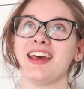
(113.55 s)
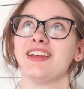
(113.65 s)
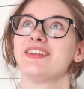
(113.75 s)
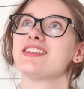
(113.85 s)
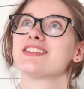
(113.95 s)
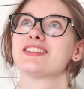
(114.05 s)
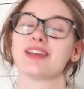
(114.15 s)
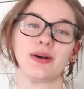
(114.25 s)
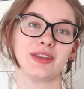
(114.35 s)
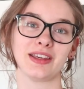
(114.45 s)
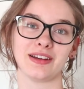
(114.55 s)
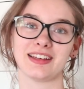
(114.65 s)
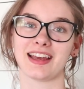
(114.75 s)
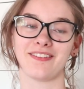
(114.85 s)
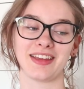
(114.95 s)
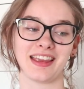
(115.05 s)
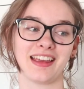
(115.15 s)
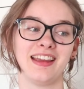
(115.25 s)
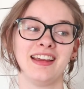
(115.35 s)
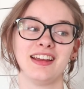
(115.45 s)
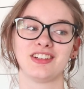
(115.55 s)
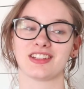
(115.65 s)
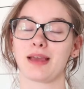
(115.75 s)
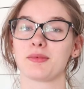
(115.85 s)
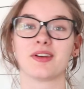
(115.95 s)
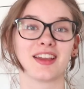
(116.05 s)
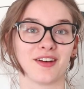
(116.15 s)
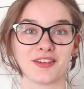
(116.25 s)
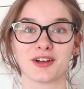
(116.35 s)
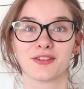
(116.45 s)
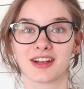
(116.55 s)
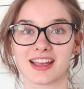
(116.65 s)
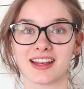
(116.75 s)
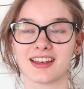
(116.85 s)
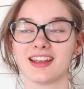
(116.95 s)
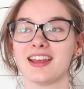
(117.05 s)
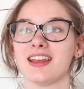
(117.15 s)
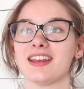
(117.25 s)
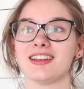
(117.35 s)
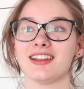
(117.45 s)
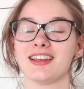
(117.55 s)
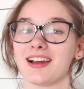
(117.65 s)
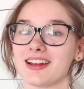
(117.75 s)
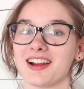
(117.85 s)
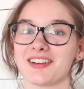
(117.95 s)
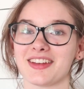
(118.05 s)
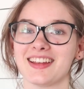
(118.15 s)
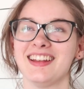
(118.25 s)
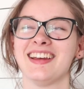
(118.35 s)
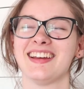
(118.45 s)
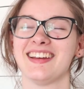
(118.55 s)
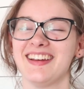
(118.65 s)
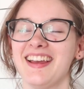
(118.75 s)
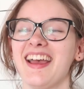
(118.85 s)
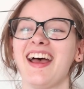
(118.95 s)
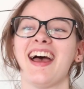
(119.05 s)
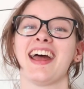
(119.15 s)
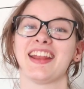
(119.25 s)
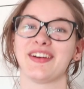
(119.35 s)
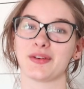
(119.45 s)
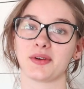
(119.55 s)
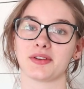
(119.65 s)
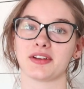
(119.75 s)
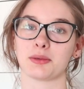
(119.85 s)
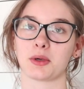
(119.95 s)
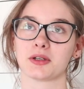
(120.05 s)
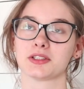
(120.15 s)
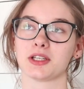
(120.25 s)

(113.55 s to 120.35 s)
And it was so cute, and we just kept doing it over and over again until he got tired of it. and now he won't do it anymore.